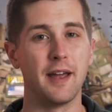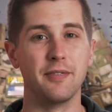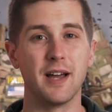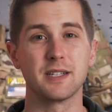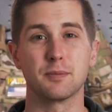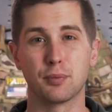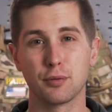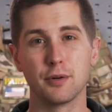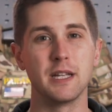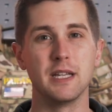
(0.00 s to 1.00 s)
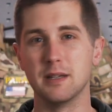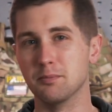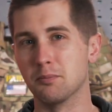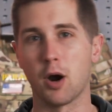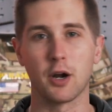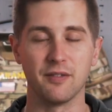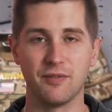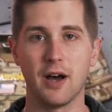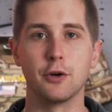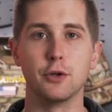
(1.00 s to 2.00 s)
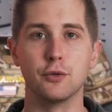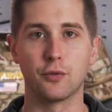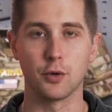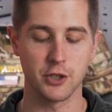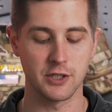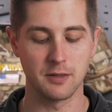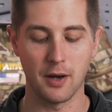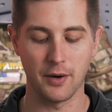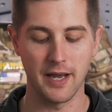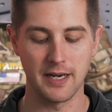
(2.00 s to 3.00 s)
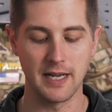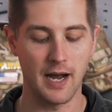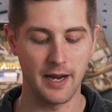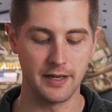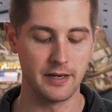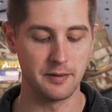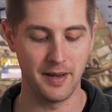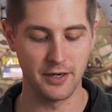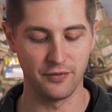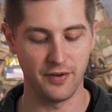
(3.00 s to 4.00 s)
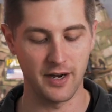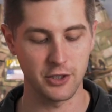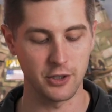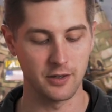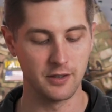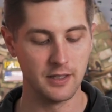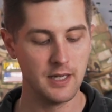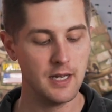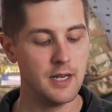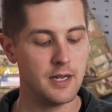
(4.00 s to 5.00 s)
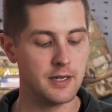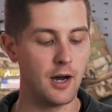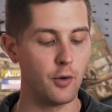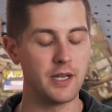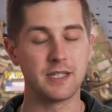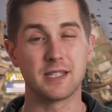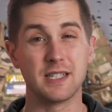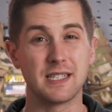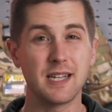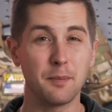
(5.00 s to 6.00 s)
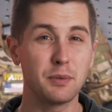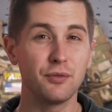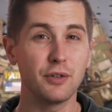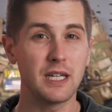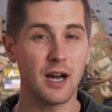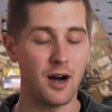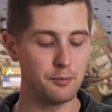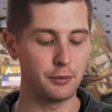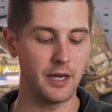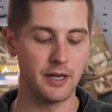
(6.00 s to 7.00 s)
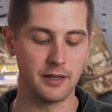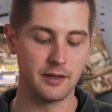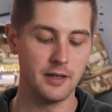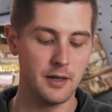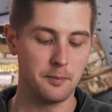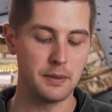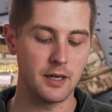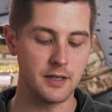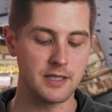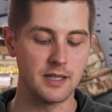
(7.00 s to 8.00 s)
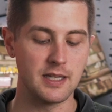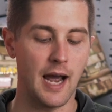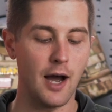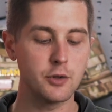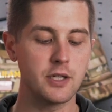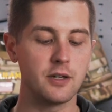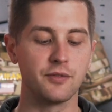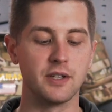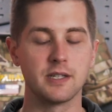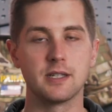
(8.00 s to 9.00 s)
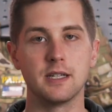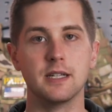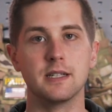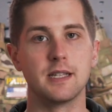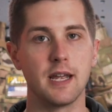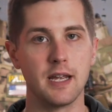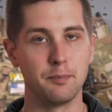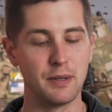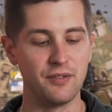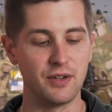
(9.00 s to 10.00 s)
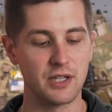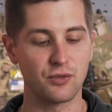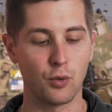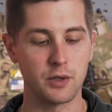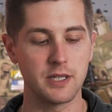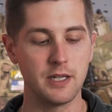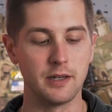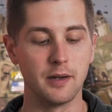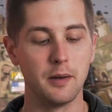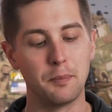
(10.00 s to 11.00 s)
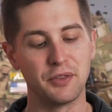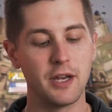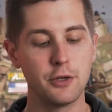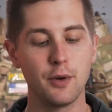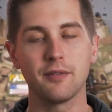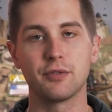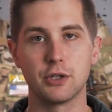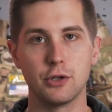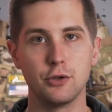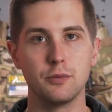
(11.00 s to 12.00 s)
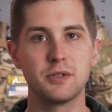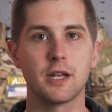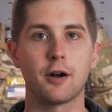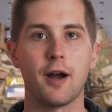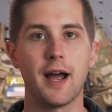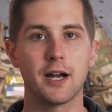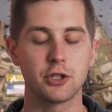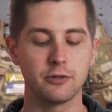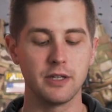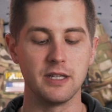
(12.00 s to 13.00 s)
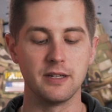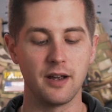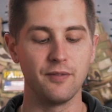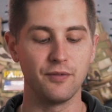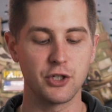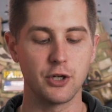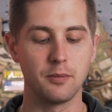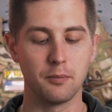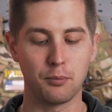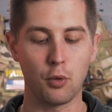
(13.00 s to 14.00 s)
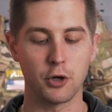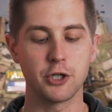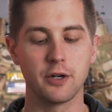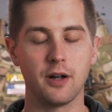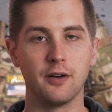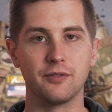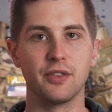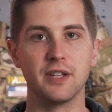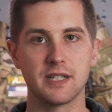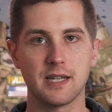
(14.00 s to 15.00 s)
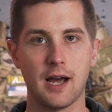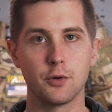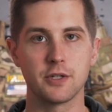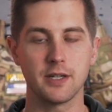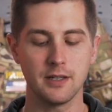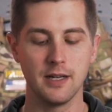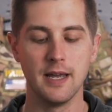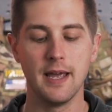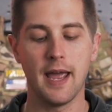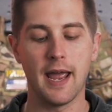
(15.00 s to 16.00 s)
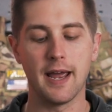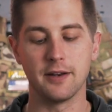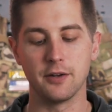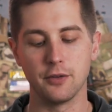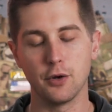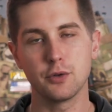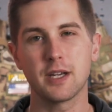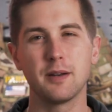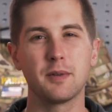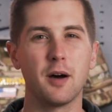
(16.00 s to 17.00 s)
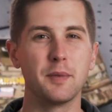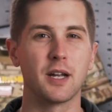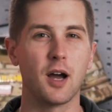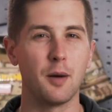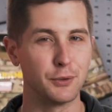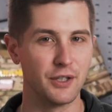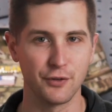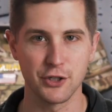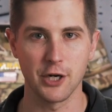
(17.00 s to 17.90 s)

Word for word: and that's pretty market value for just about any high-end manufacturer. Now, it's deceptively complicated because the housing of this is a PVS-14, but then you have the tubes that are actually the night vision portion of this housing, and those can come in a couple different